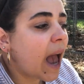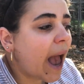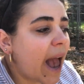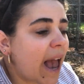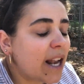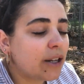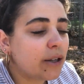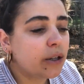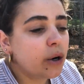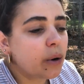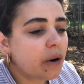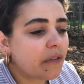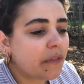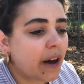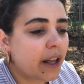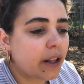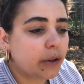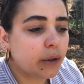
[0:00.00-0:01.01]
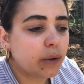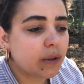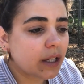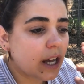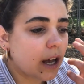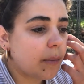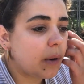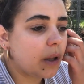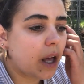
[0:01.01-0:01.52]
And you know, if I lose a
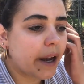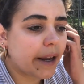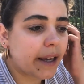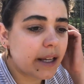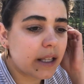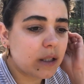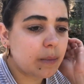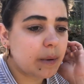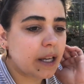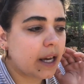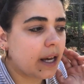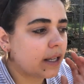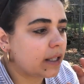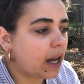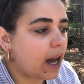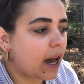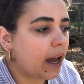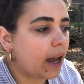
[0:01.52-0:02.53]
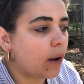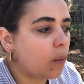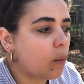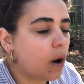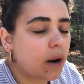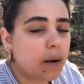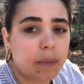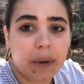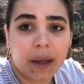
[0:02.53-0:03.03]
couple onions because I
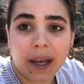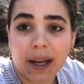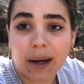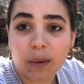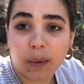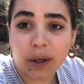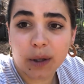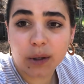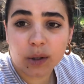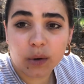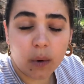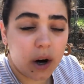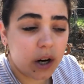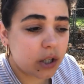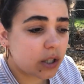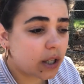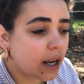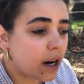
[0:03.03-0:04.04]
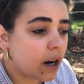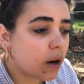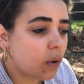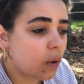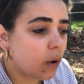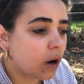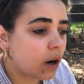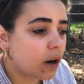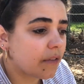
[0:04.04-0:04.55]
want to plant a winter squash there,
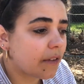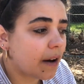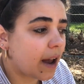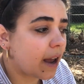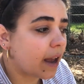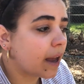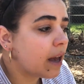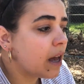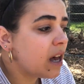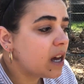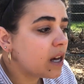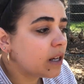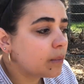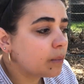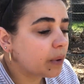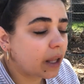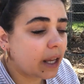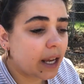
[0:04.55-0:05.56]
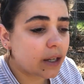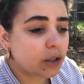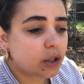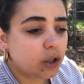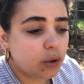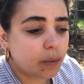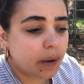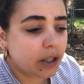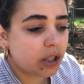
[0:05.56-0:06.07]
or if I plant
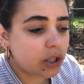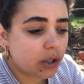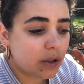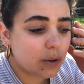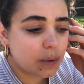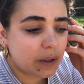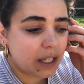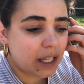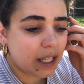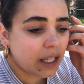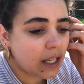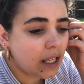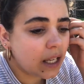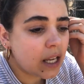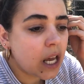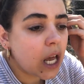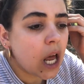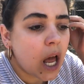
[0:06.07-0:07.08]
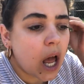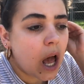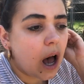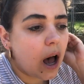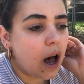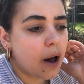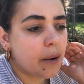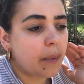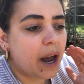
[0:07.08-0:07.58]
too much zucchini,
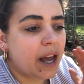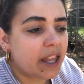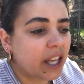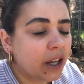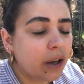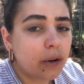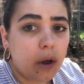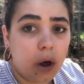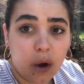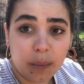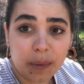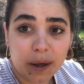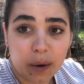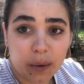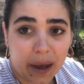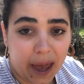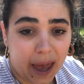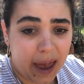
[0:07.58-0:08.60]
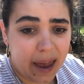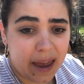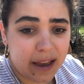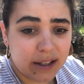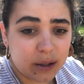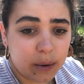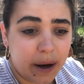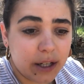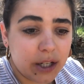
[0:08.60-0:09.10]
um, I think it'll all be okay.
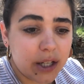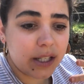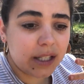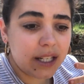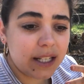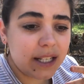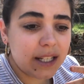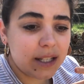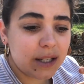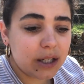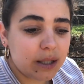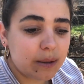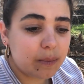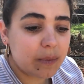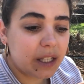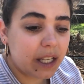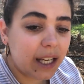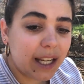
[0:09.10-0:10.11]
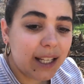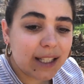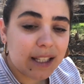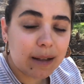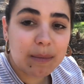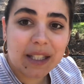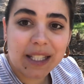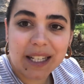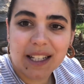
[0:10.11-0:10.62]
So I just need to just get
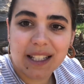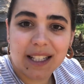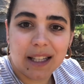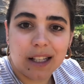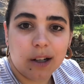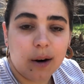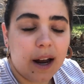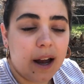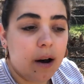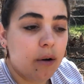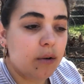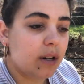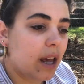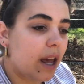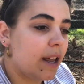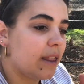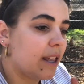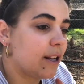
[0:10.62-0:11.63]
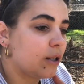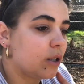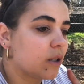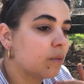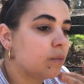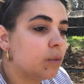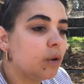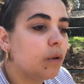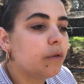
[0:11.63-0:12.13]
some seeds in the ground and then
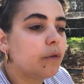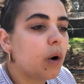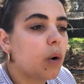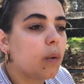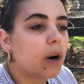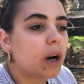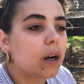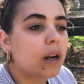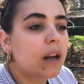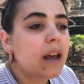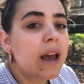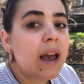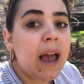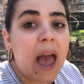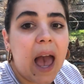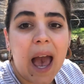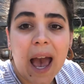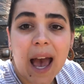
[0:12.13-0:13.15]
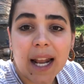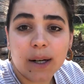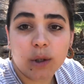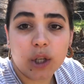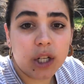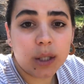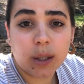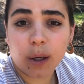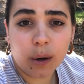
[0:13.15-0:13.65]
just move forward and
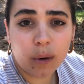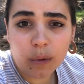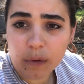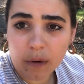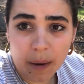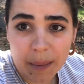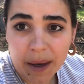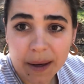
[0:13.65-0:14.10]
just learn from